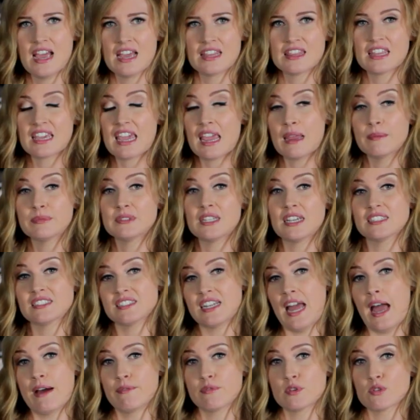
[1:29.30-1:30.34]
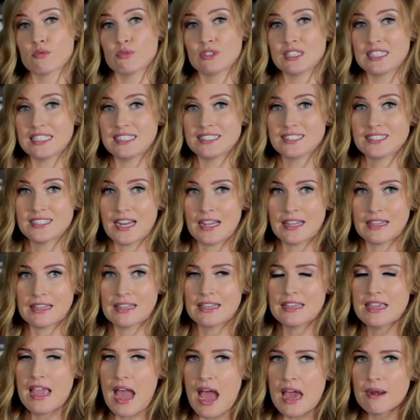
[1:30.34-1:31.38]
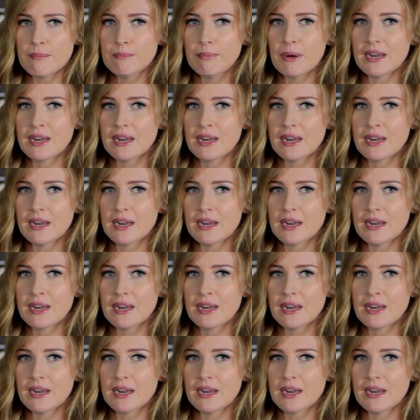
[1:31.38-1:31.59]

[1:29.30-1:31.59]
The game doesn't have a release date yet,